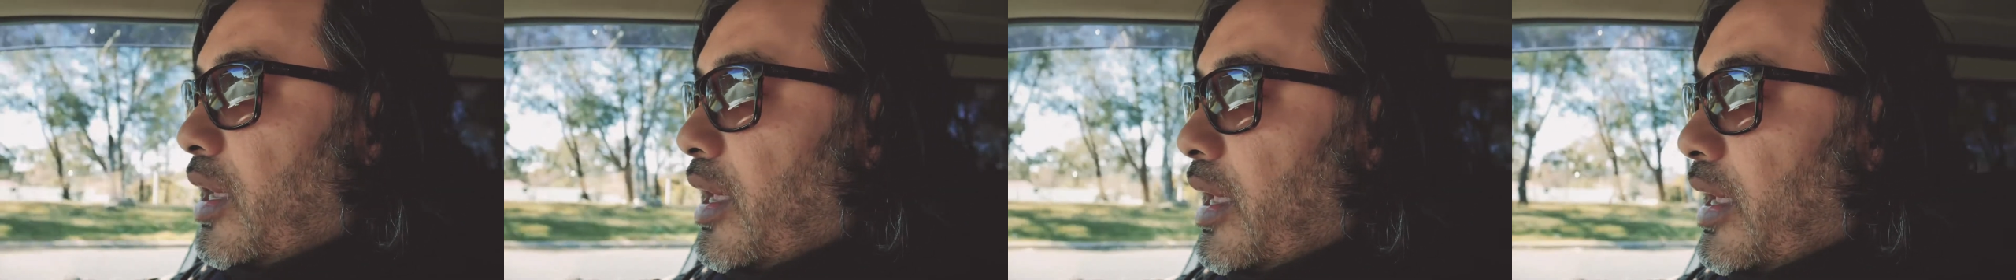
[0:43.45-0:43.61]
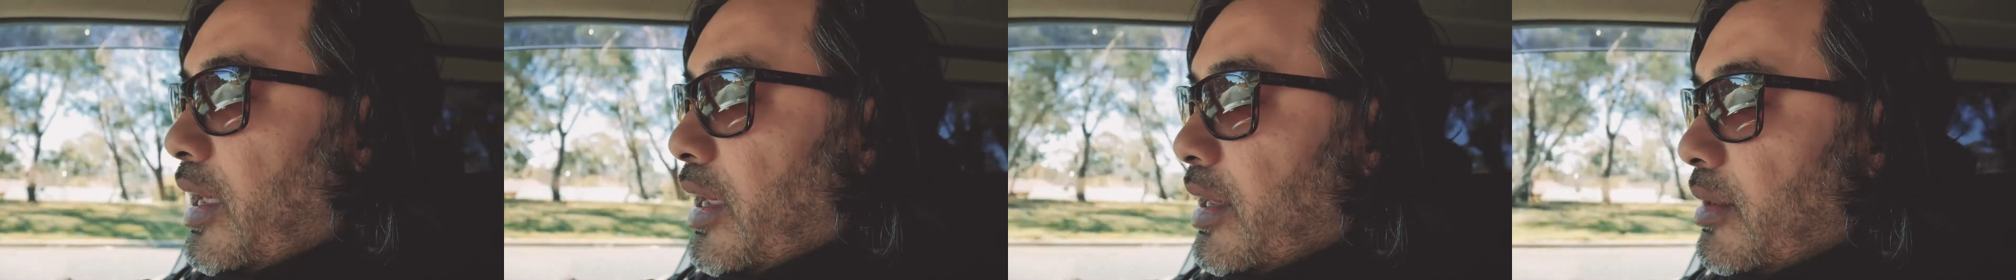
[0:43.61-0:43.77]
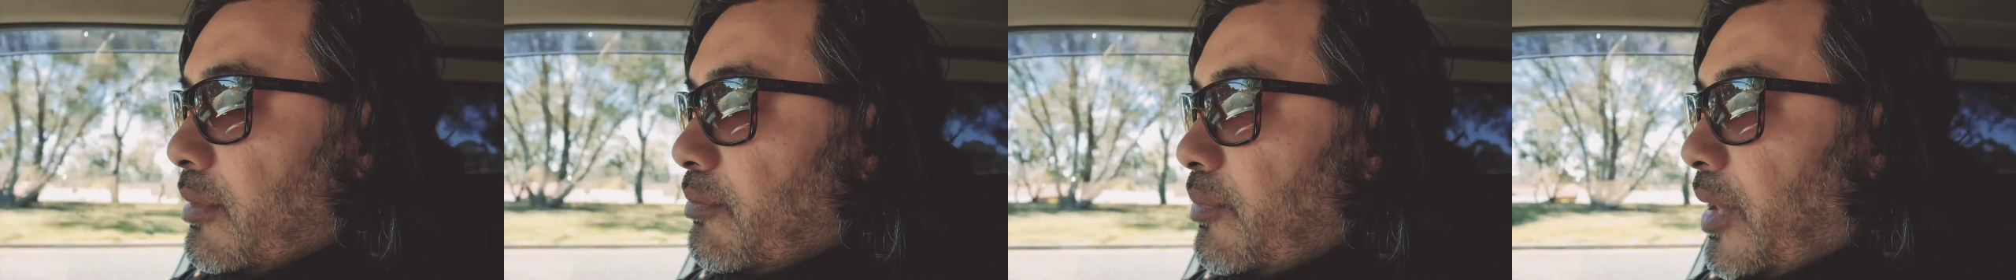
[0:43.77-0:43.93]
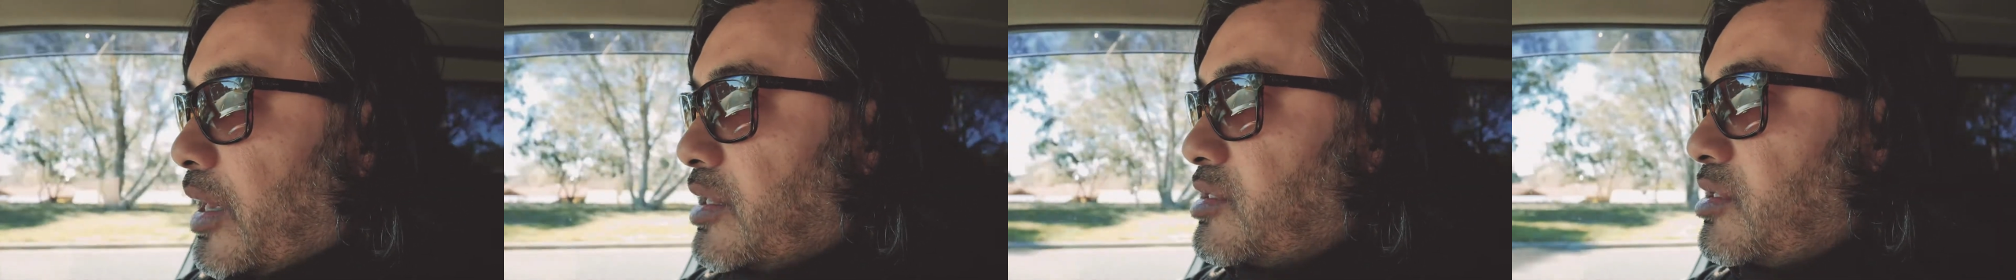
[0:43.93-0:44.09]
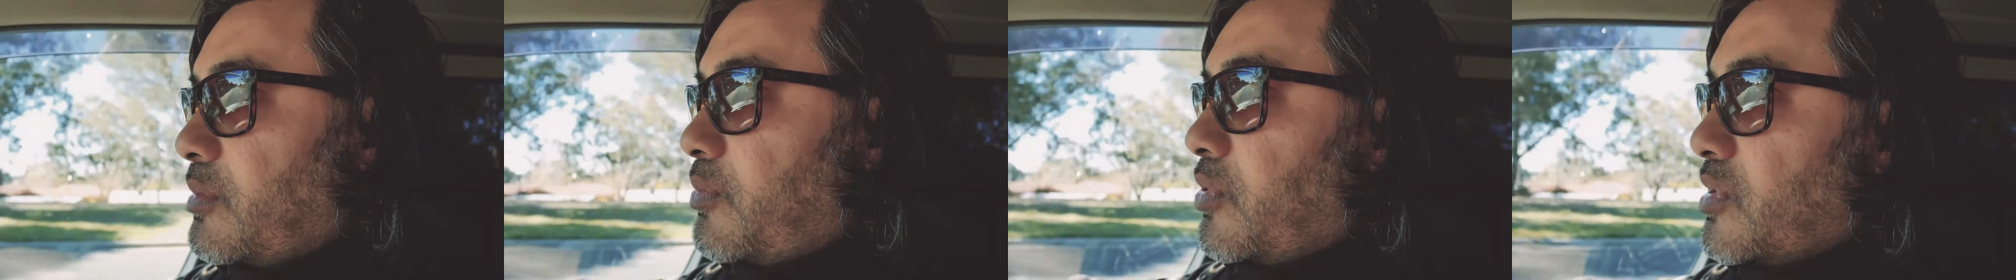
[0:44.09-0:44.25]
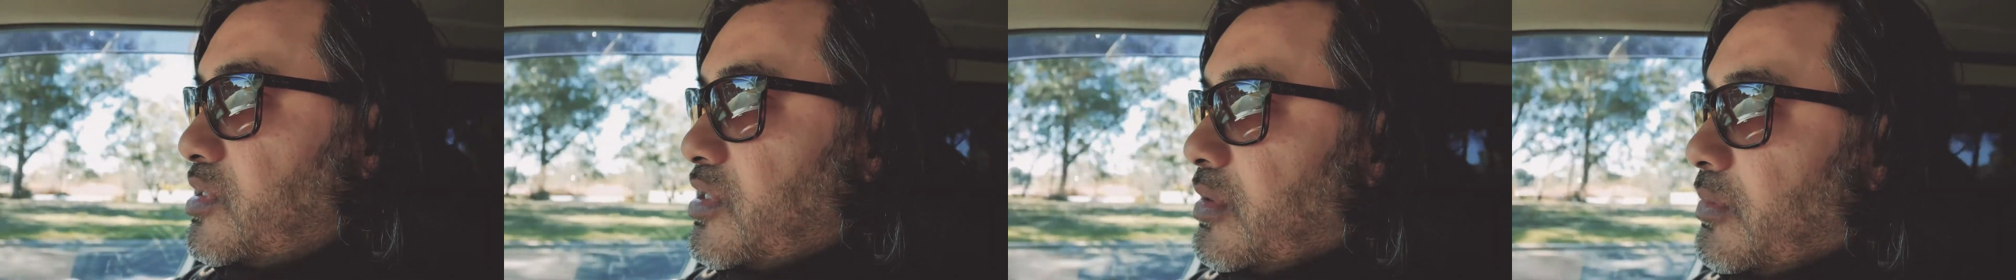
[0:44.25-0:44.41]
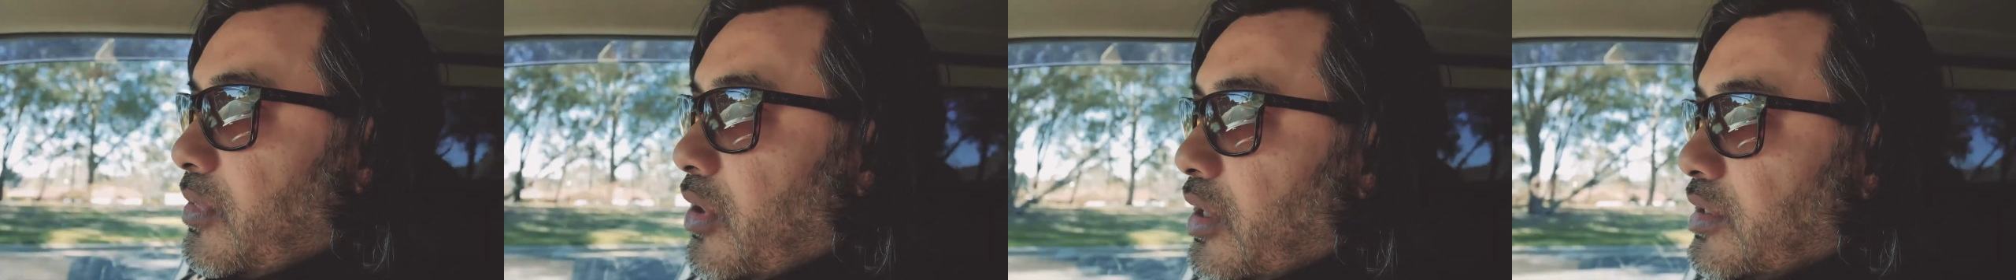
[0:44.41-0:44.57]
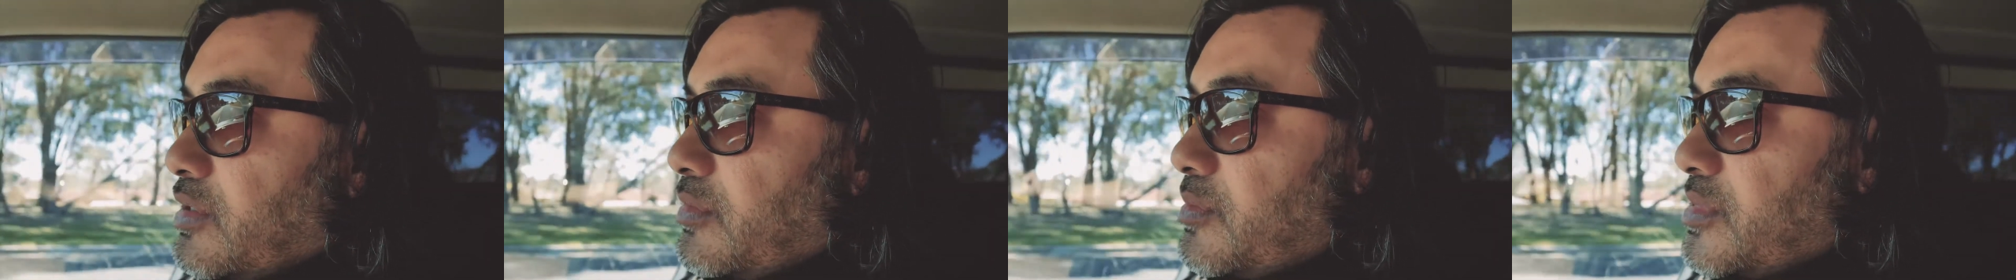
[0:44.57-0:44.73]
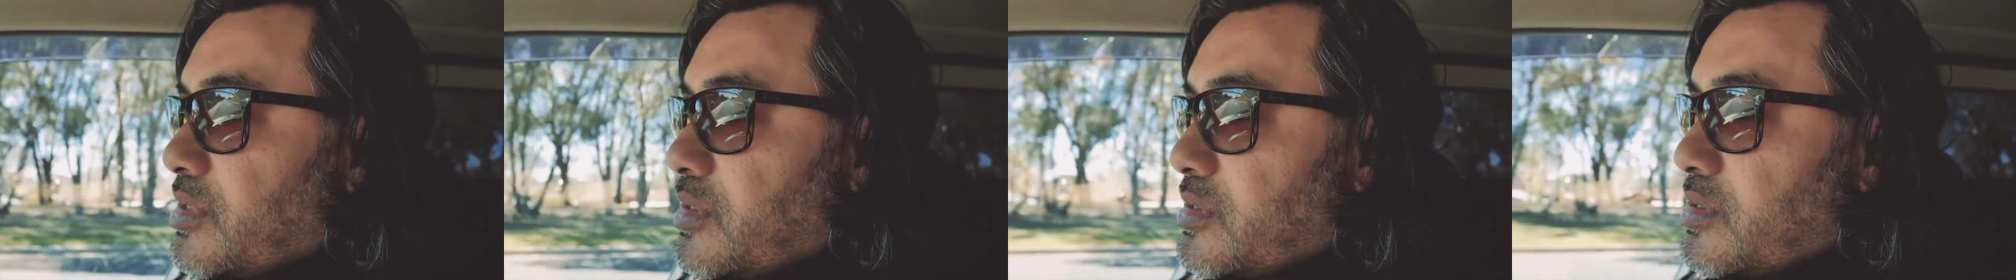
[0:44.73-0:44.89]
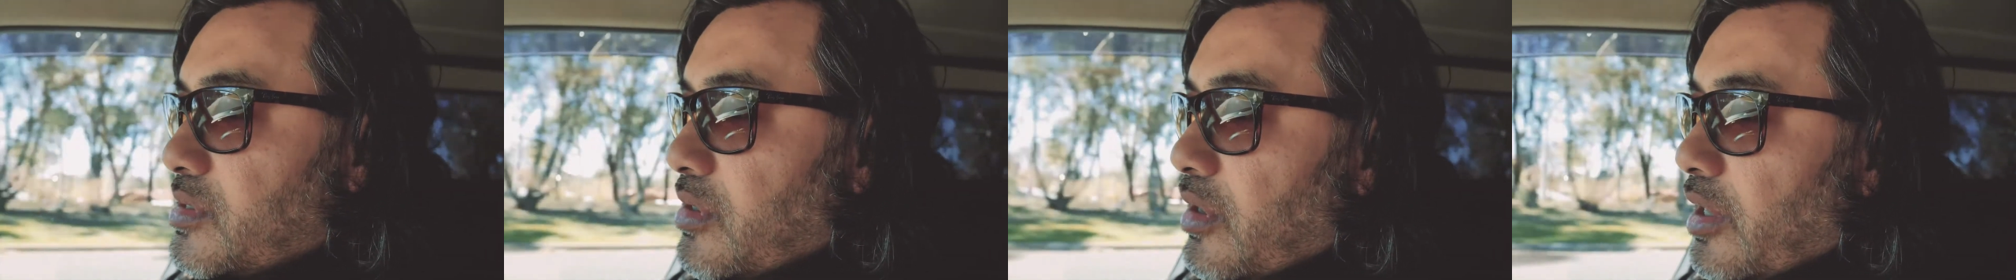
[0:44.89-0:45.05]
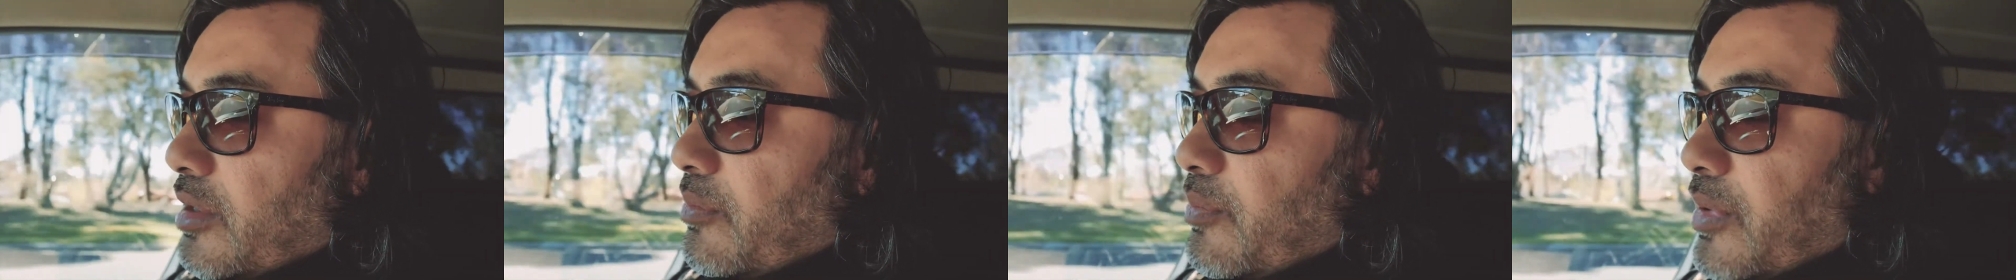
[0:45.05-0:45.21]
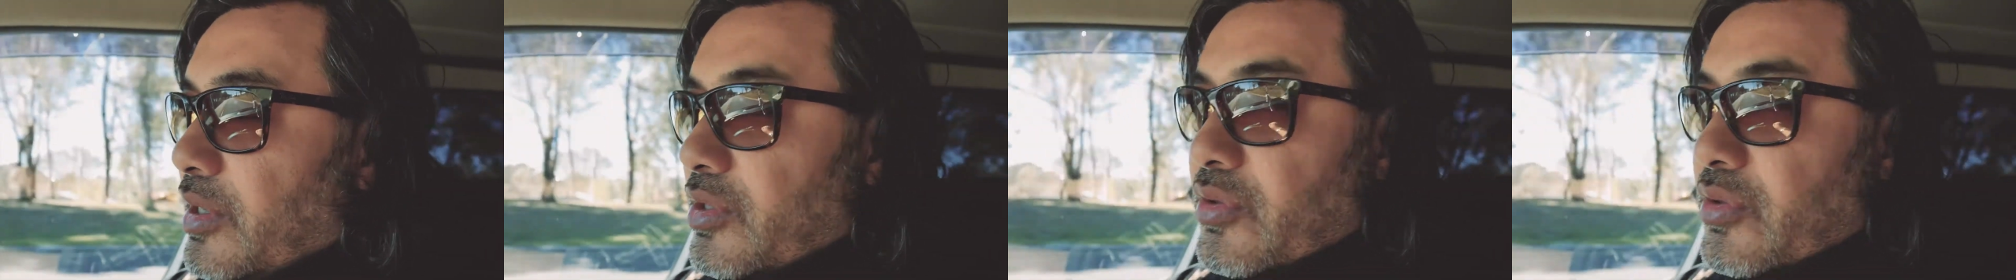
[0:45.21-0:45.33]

and basically put some items aside,